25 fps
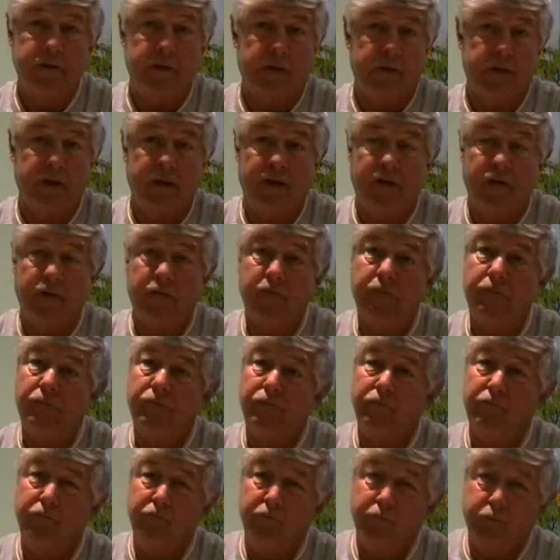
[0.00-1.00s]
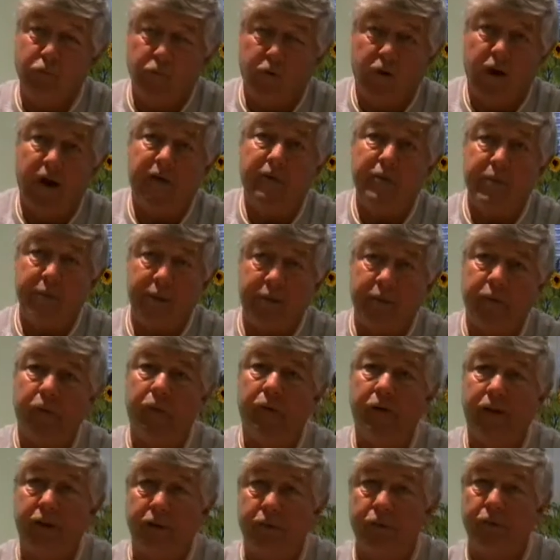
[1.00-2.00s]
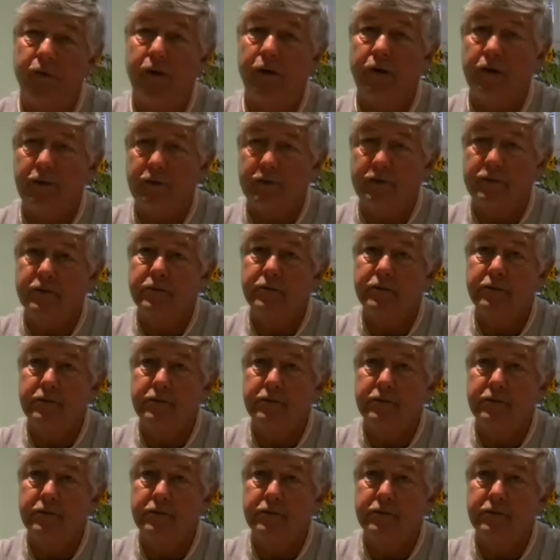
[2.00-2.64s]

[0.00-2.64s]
I don't quite remember what it was.